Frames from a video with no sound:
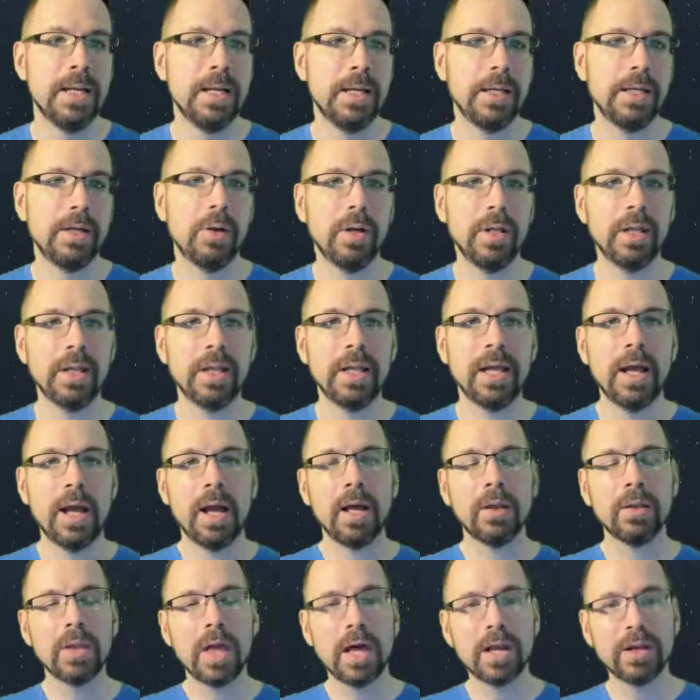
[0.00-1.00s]
you know
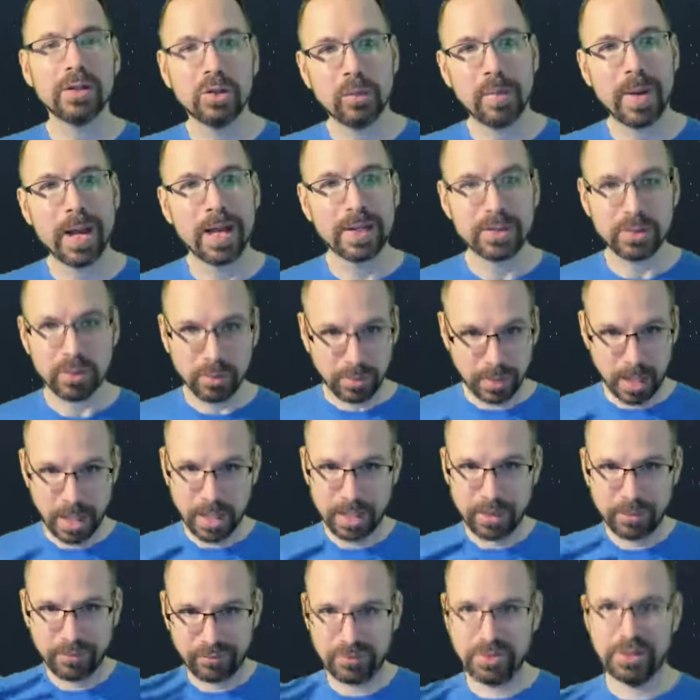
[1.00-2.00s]
a lot of dewbacks are
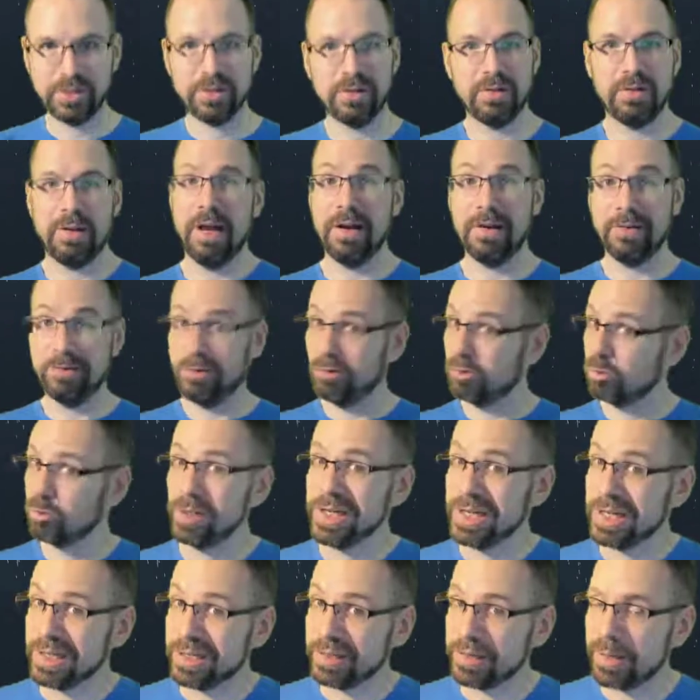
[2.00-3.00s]
kind of just kind of
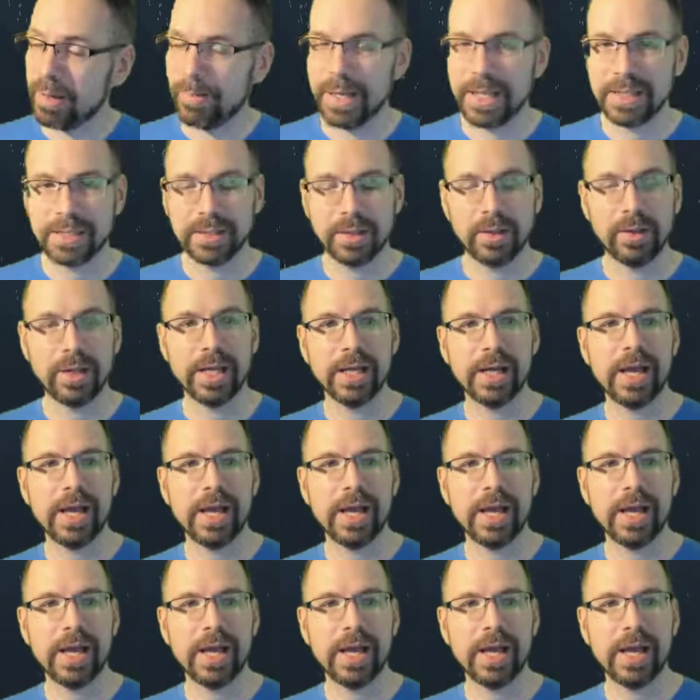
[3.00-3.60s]
green, basically.